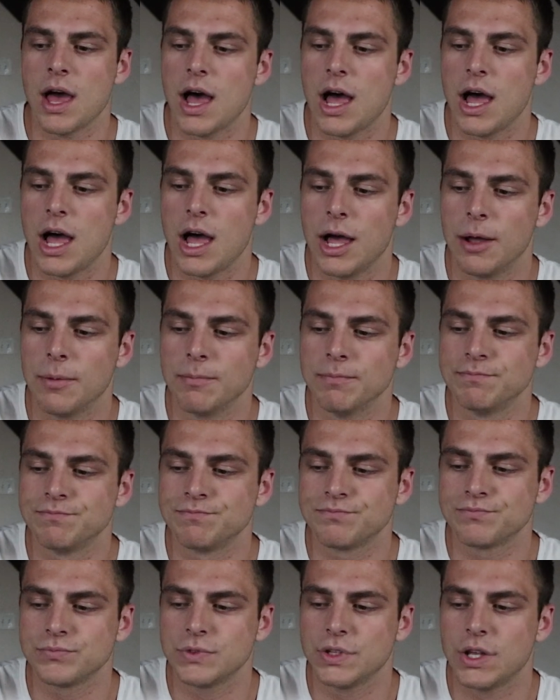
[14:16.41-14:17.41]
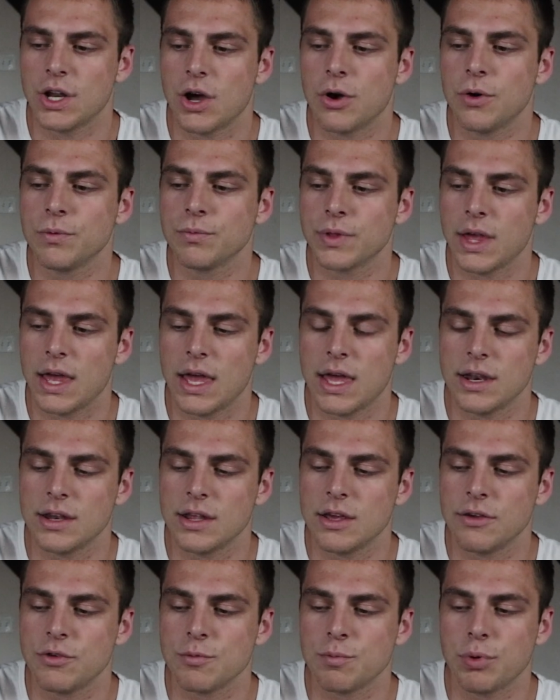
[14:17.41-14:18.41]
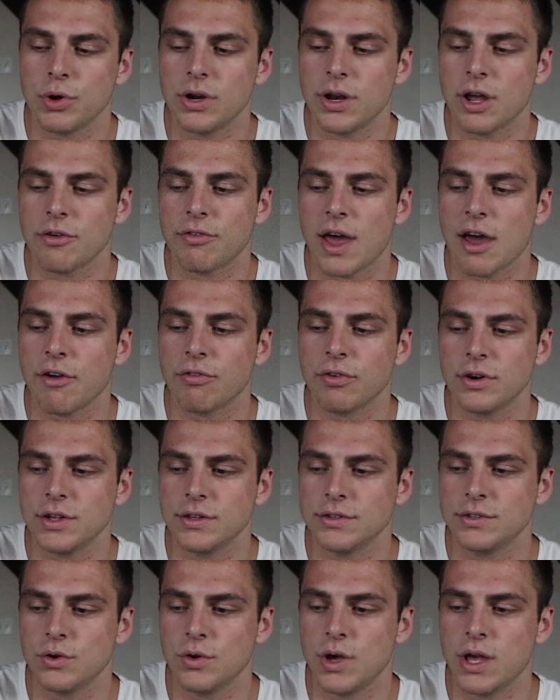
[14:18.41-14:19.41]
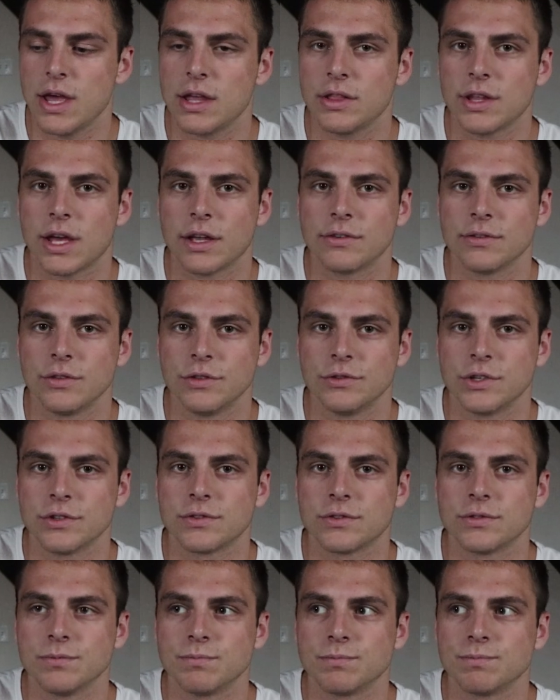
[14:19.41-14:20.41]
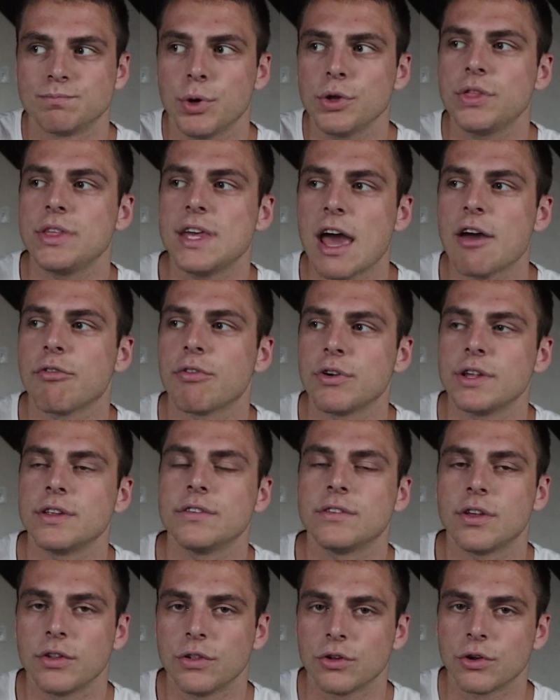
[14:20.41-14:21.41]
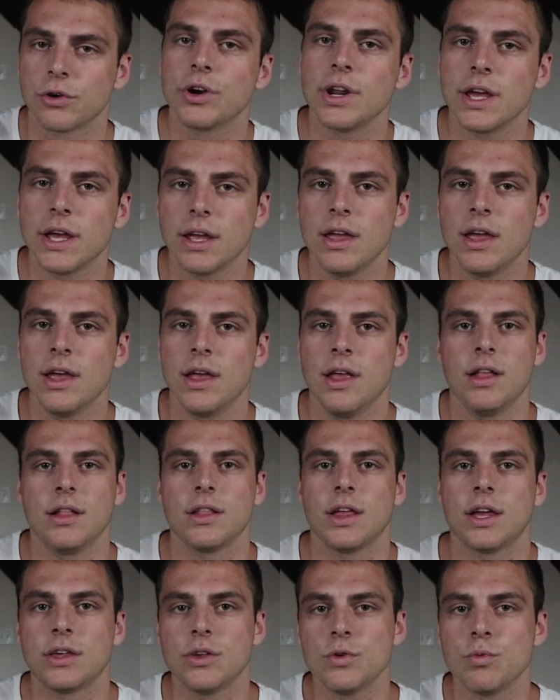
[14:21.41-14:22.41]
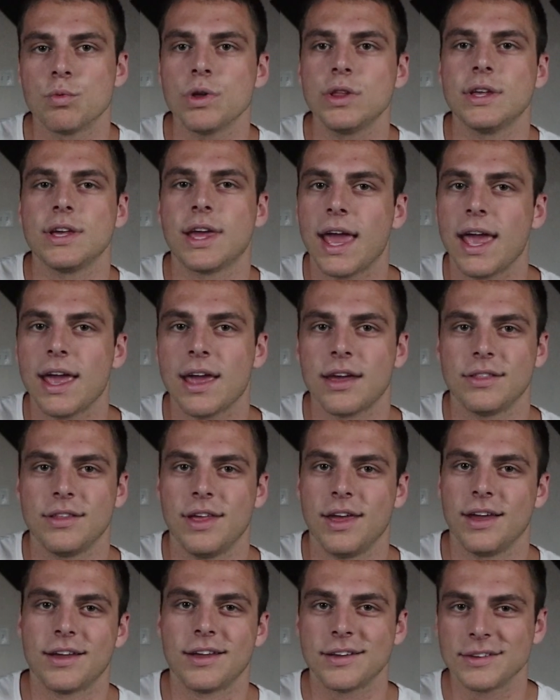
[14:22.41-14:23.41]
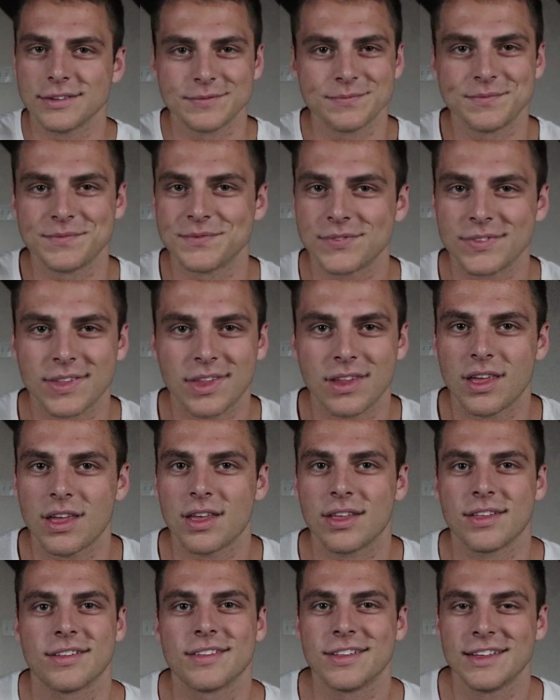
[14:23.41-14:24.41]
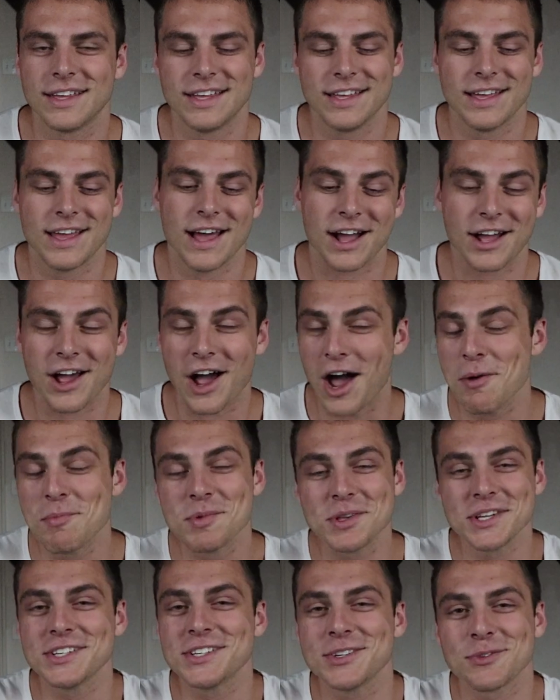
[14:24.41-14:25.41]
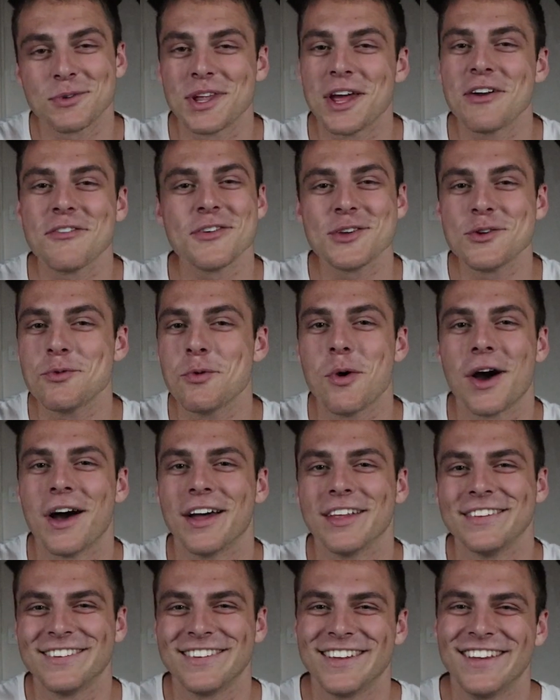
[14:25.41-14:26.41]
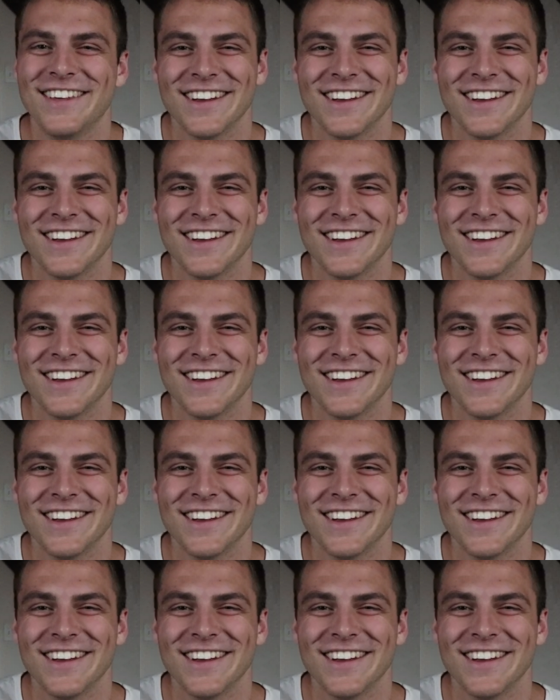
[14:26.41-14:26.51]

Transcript: And if you put enough effort into it and like just put the effort into learning, like you really can like accomplish whatever you want.